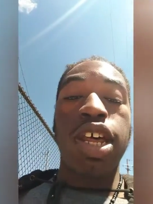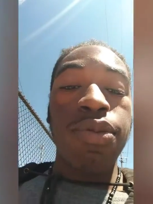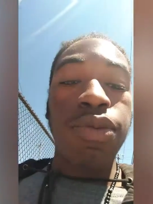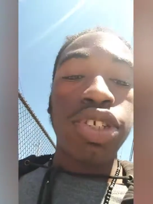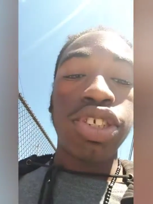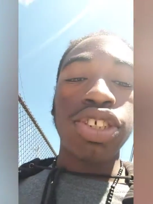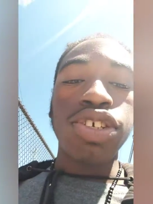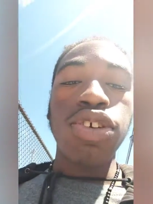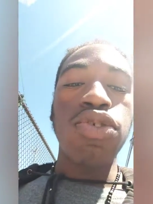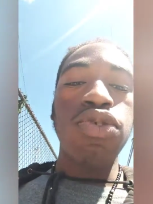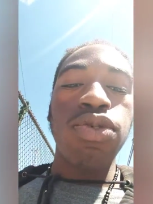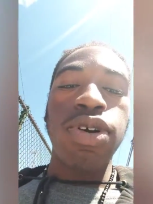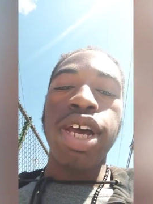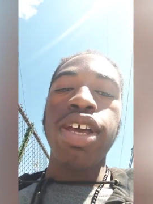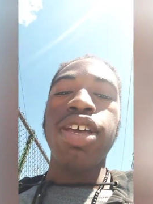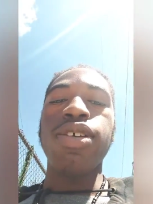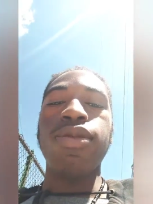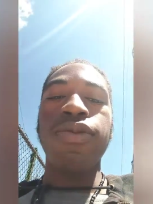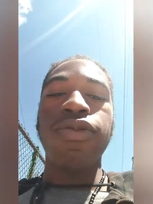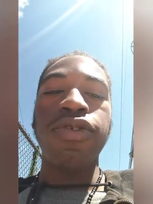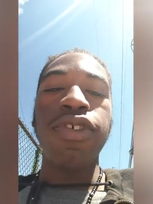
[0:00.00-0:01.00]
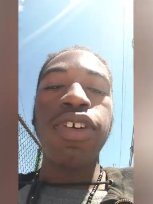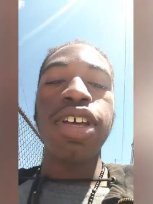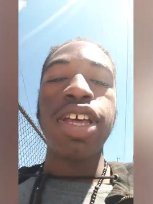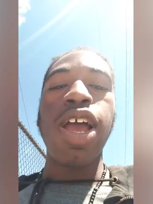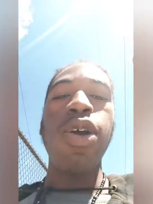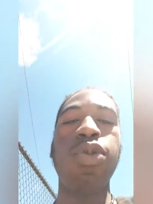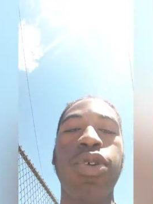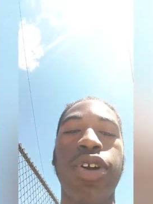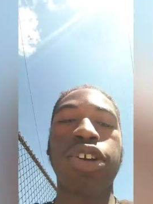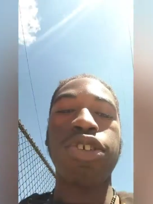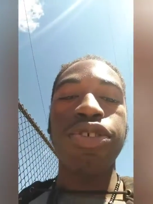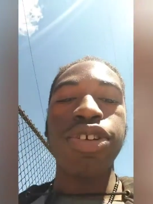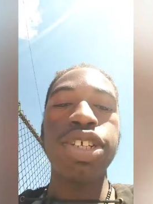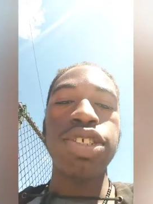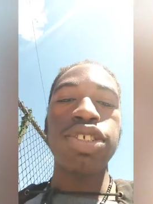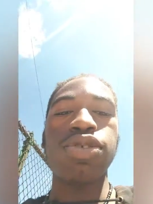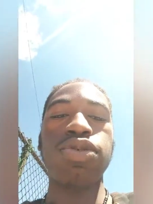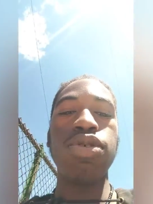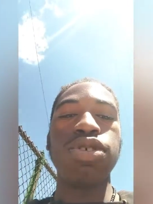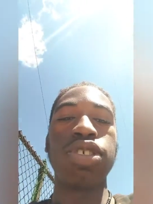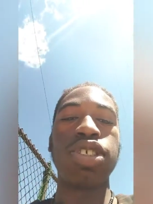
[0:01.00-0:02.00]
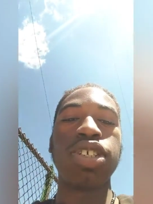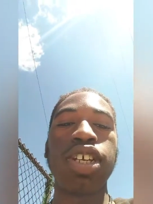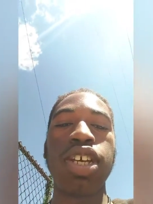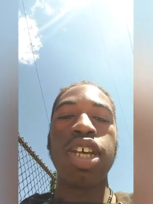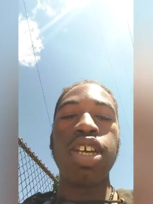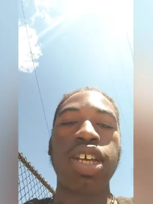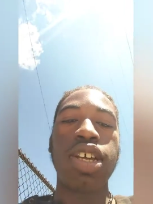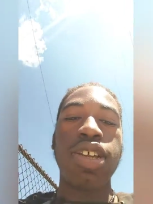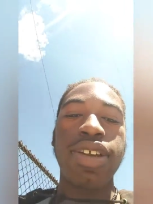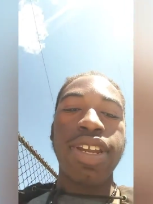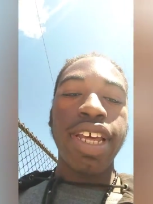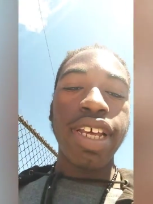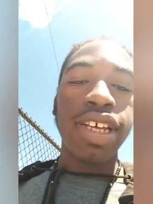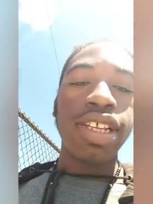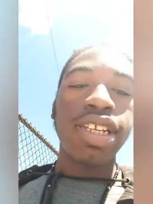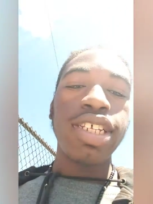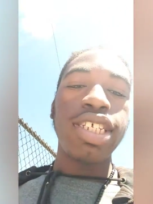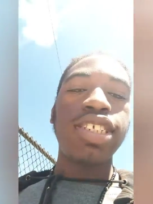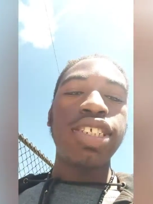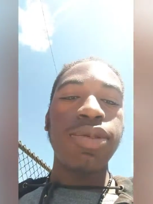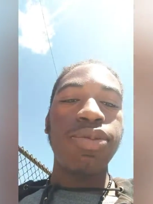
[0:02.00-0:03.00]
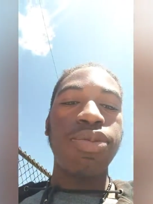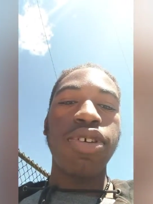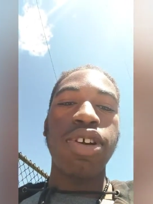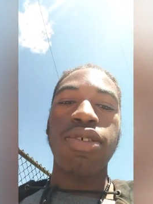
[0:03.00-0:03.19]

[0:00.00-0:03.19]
And I'm gonna show who I am. Fuck, I wear crystals, necklaces,